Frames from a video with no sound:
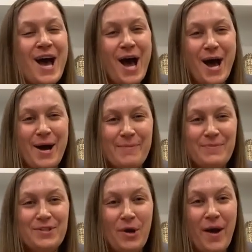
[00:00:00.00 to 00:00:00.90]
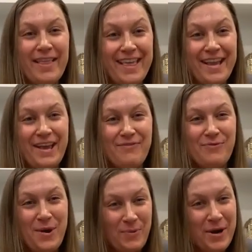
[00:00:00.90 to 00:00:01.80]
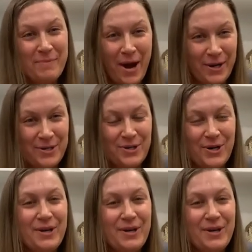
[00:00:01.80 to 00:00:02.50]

So I think if we were monitored